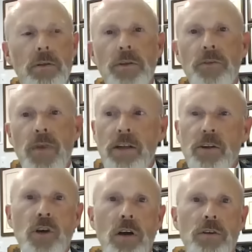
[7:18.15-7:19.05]
the
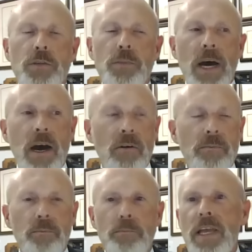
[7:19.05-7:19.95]
defendant talks
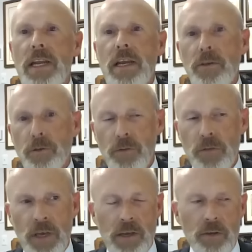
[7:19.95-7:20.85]
about many other
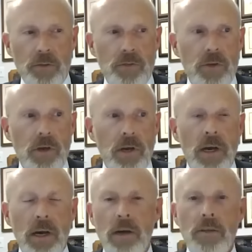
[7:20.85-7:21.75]
things
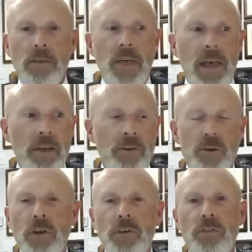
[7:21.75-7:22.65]
uh,
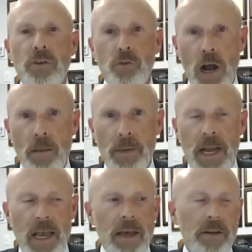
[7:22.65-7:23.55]
than just the crime
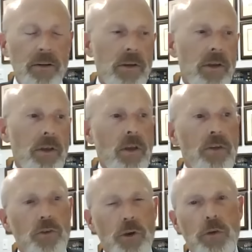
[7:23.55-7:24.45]
at hand.
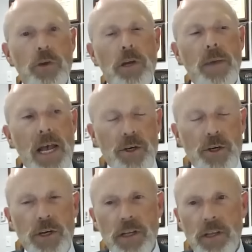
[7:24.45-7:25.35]
So you can
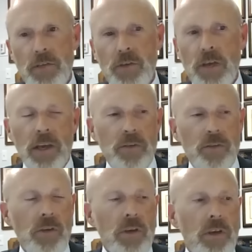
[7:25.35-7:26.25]
imagine in this
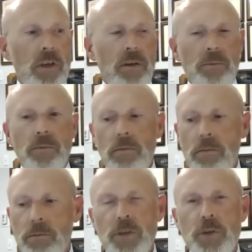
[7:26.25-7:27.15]
case,
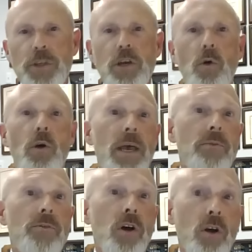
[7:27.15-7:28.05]
Mr. Stillwell
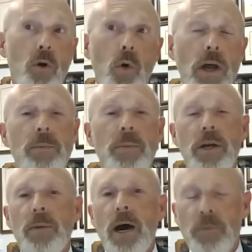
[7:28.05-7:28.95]
may have talked quite a
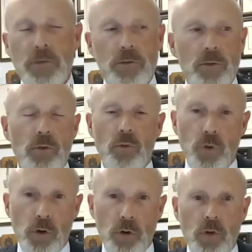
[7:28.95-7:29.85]
bit about Mr. Le
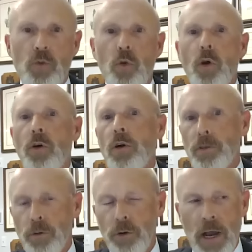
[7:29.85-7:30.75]
Roux or
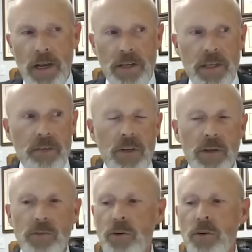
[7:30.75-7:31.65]
other
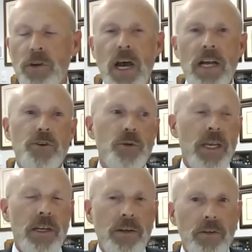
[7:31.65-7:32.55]
activities that are not
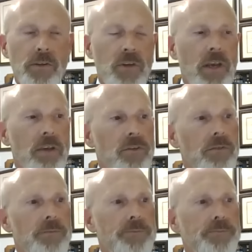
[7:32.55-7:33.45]
germane to this case.